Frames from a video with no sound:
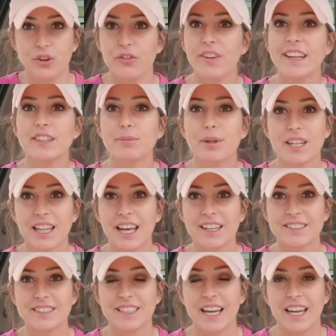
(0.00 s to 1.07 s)
on Facebook
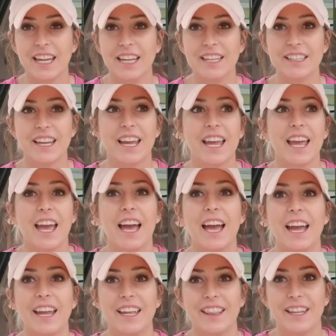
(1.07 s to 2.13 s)
last night
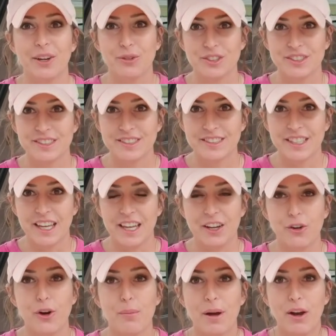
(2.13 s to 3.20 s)
and there was a
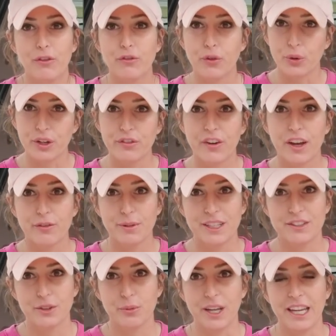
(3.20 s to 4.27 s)
sale about 45
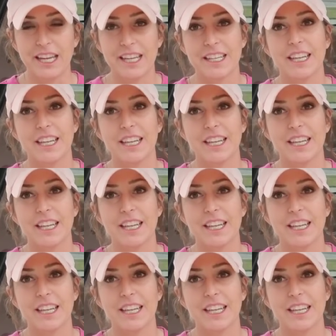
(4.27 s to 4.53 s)
minutes away.